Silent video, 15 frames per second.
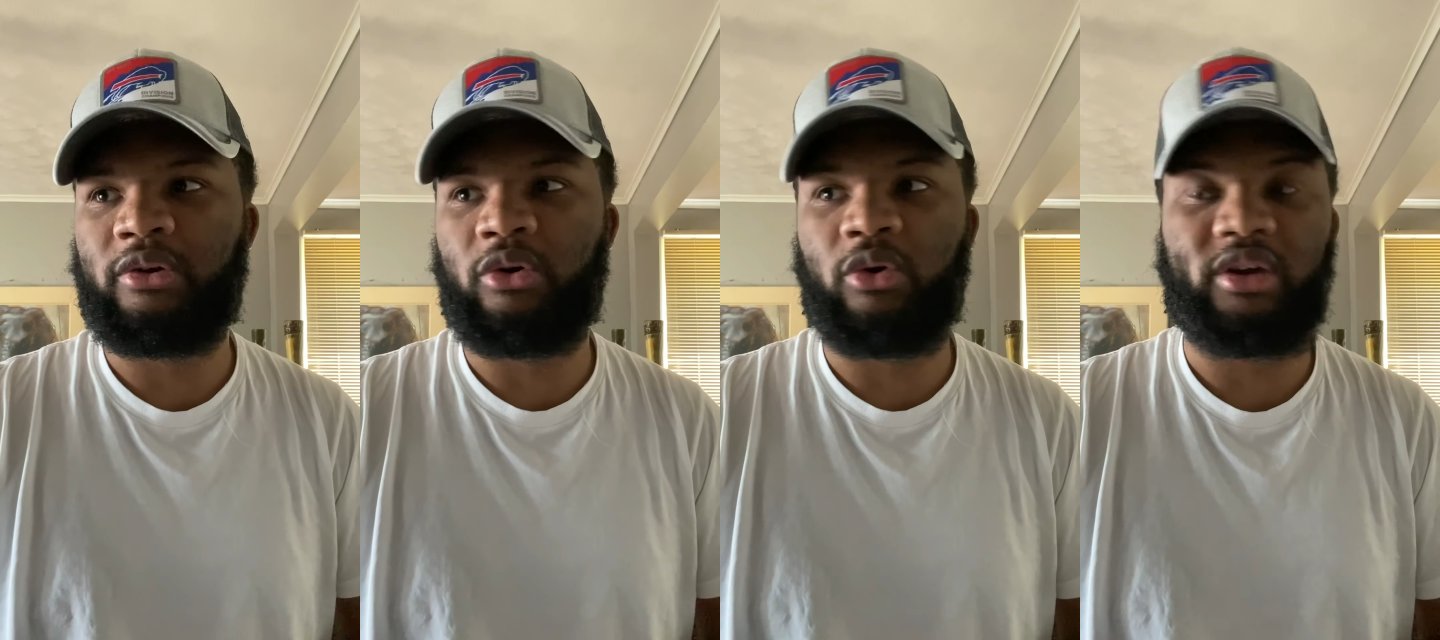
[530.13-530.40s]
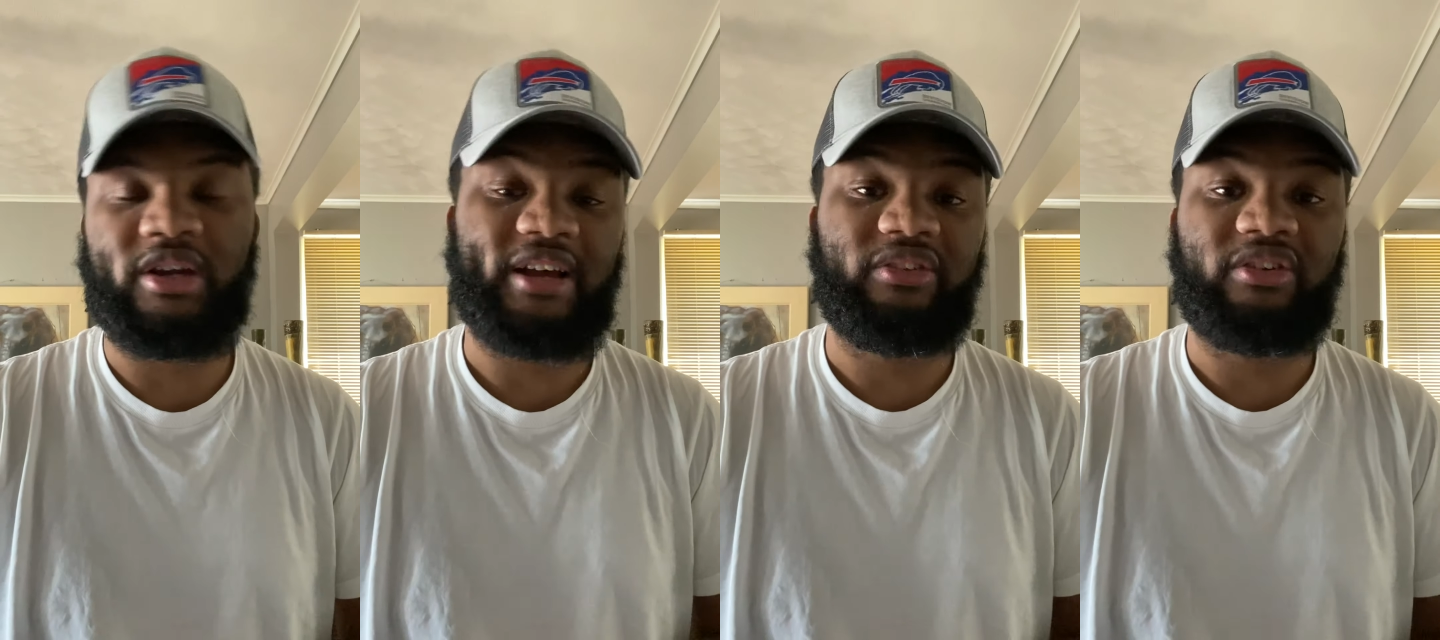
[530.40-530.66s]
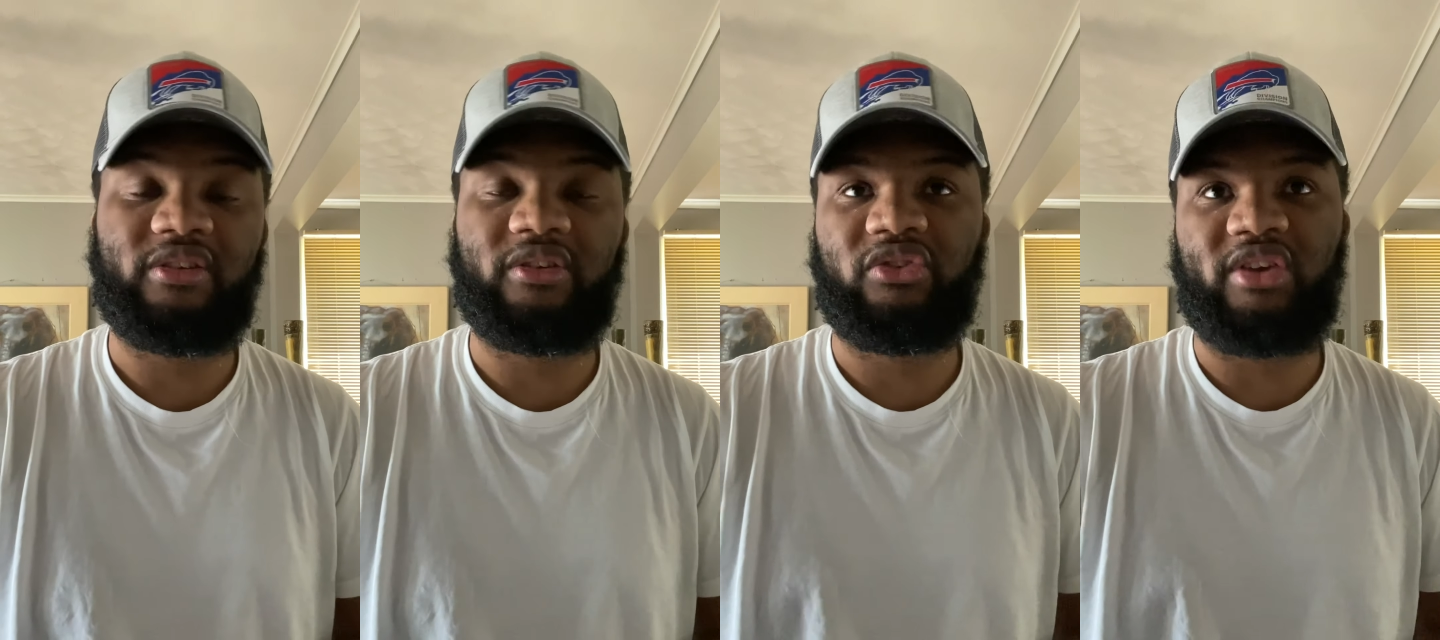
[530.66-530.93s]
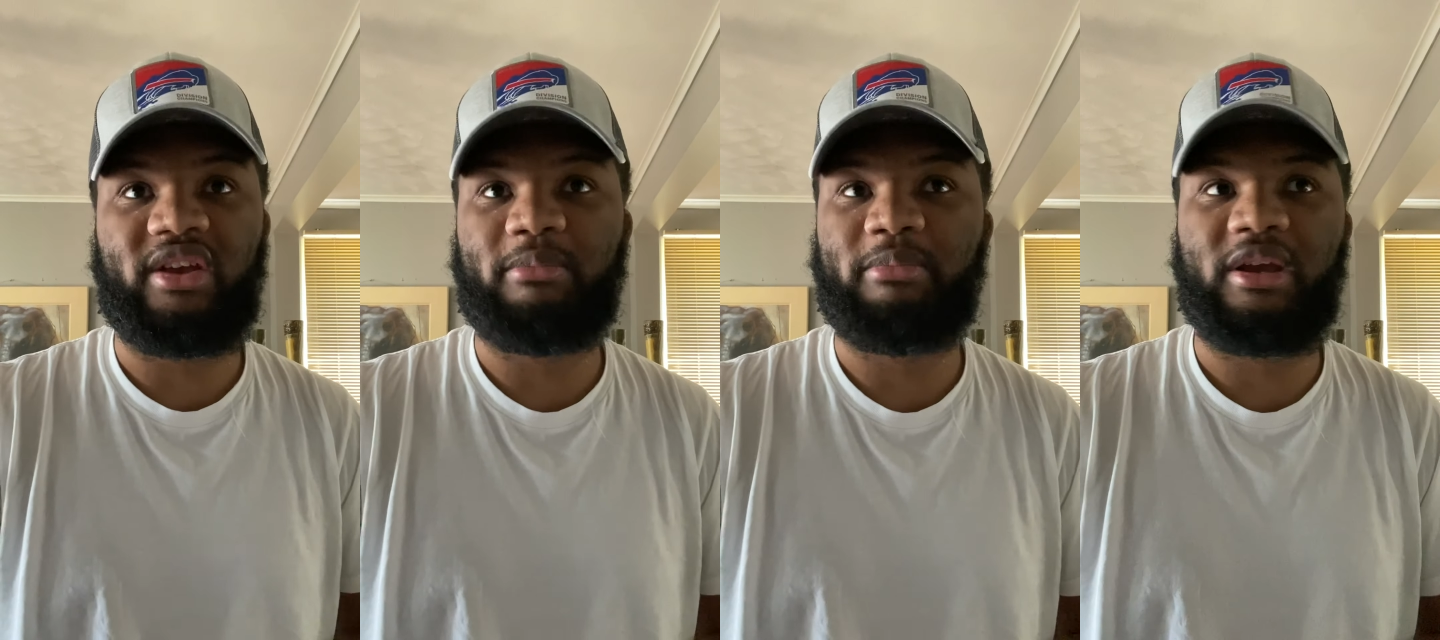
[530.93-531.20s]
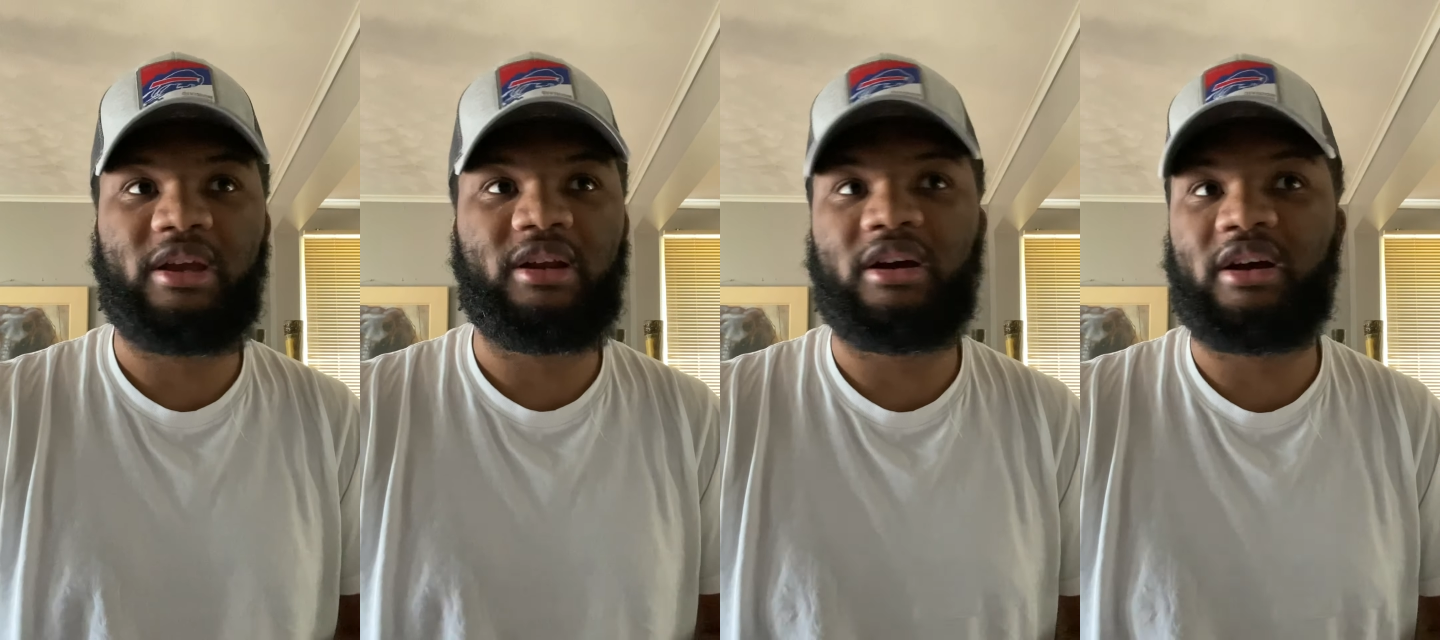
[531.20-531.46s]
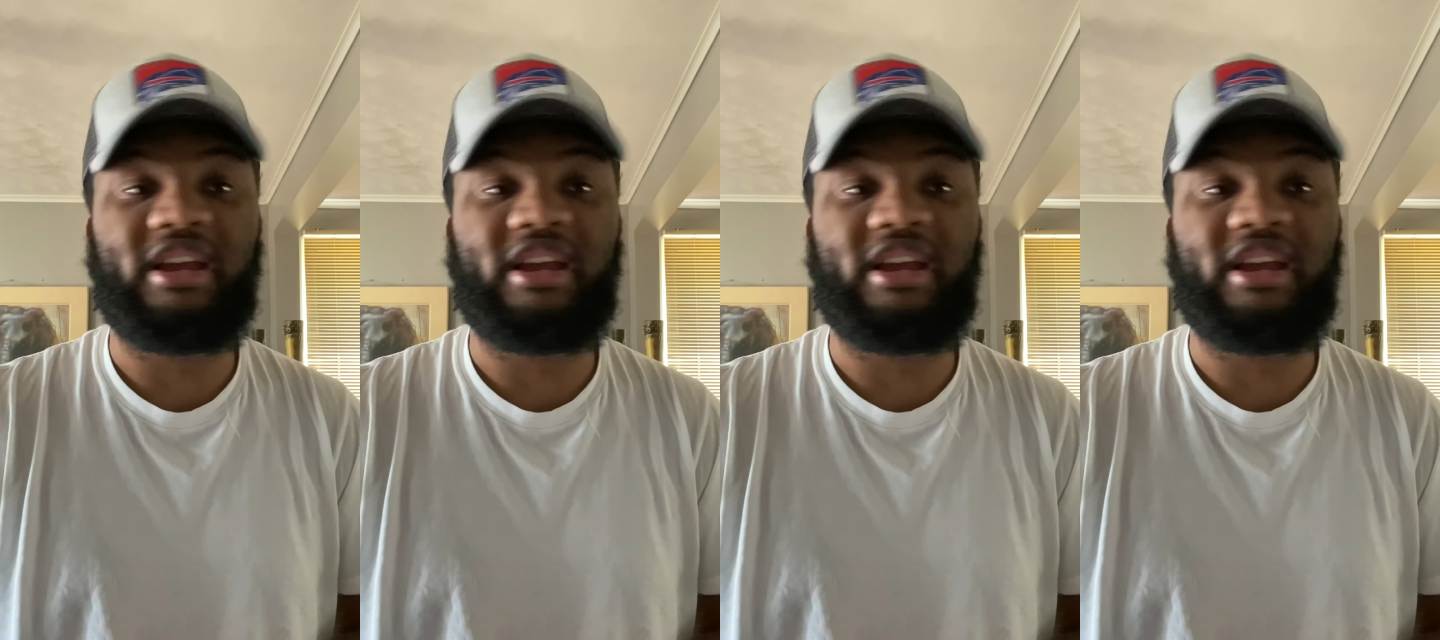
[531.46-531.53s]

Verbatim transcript: or can I see this team being a,